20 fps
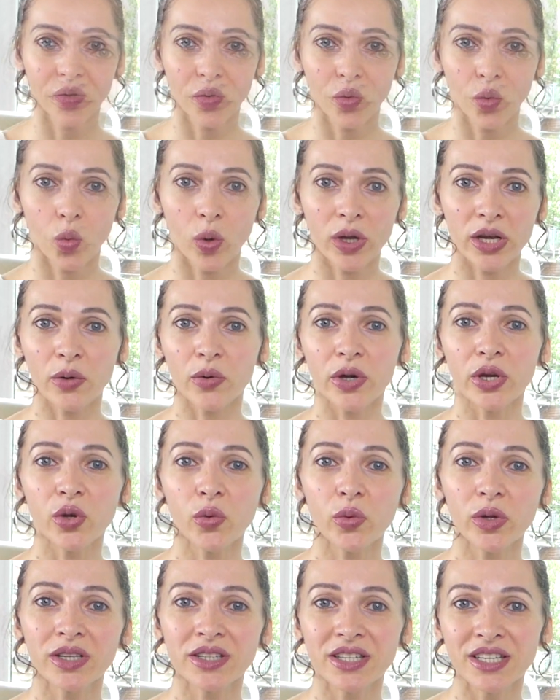Whenever you
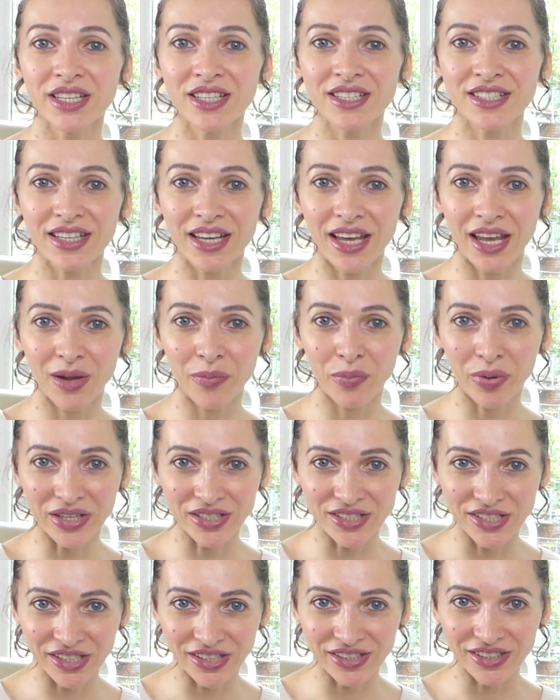will need a
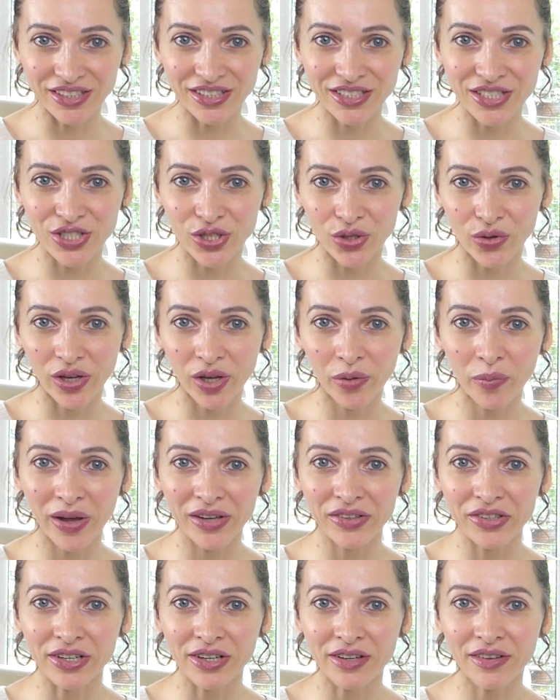particular sewing
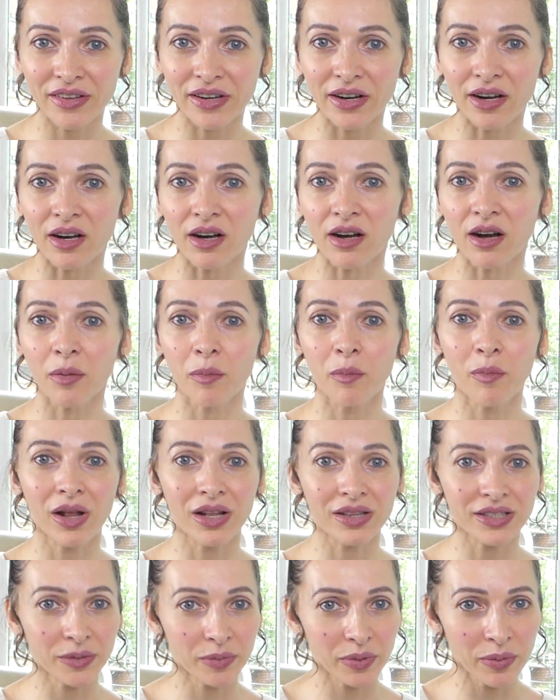pattern, there are
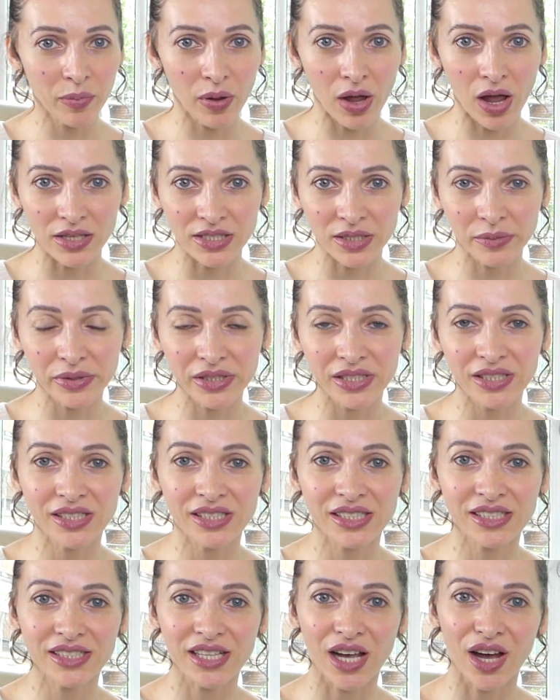multiple
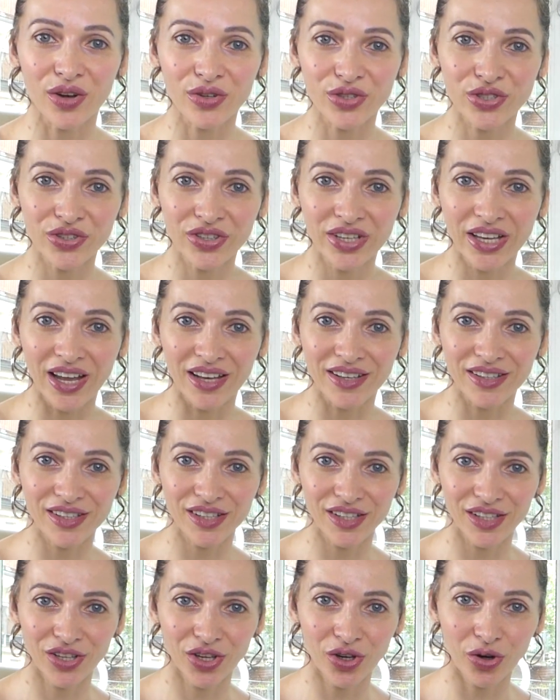possibilities how to get
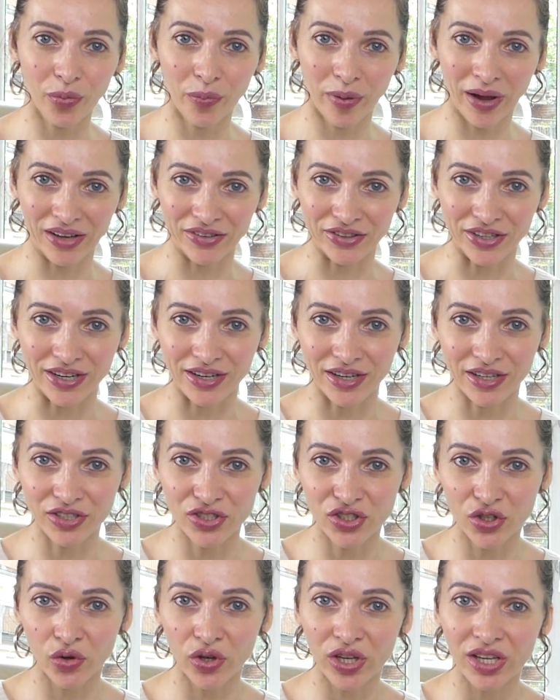your pattern.
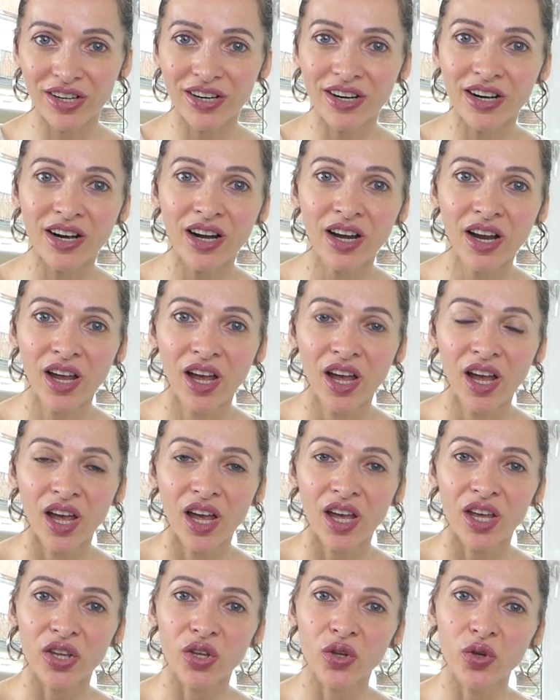So either
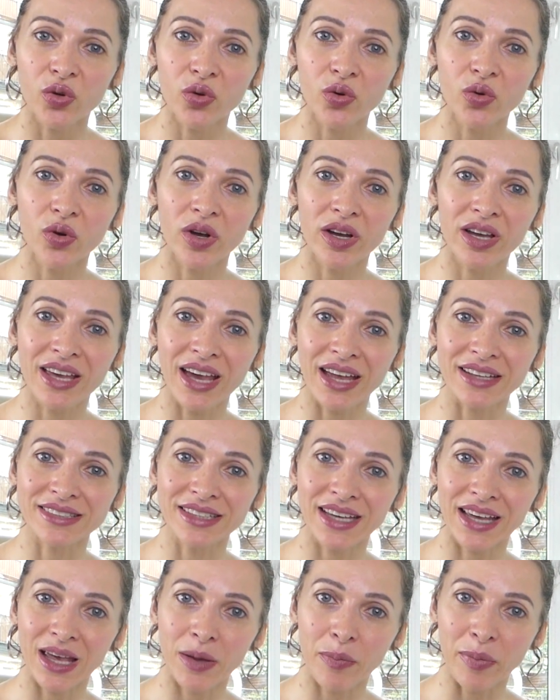you get
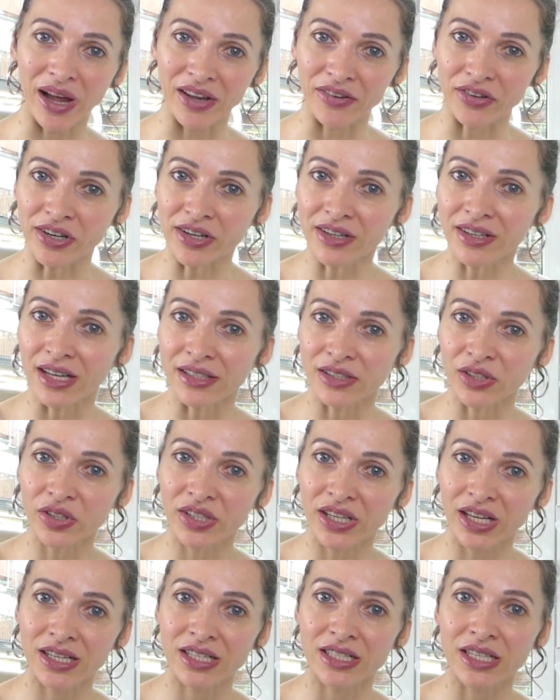a pattern that you
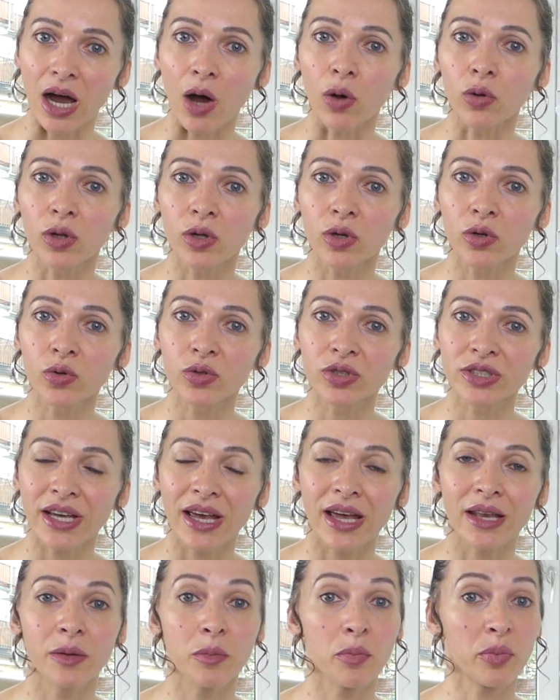can download
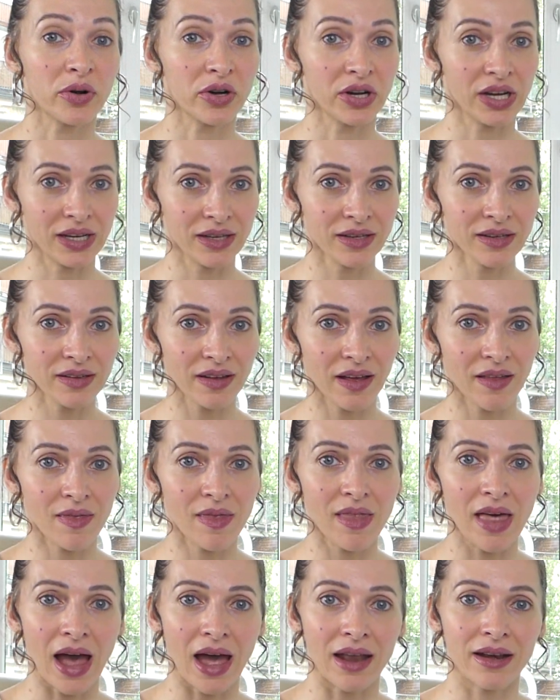and print
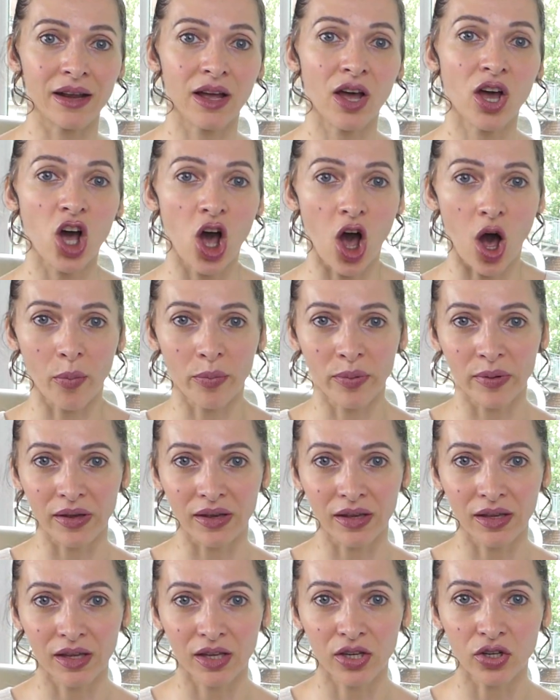and then
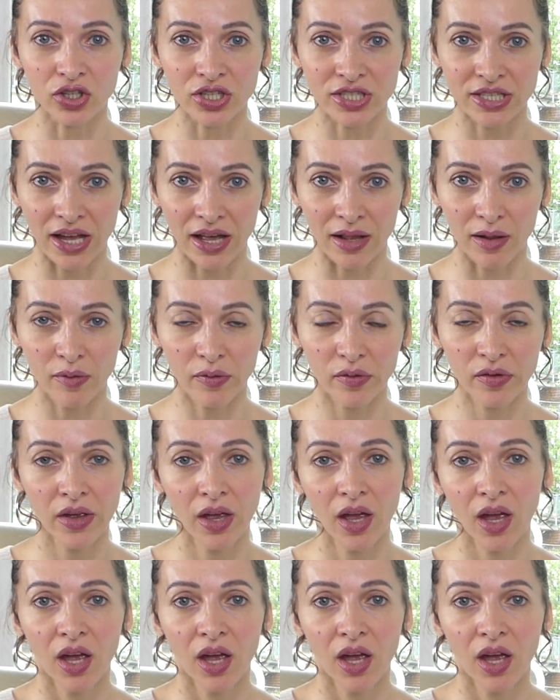copy yourself.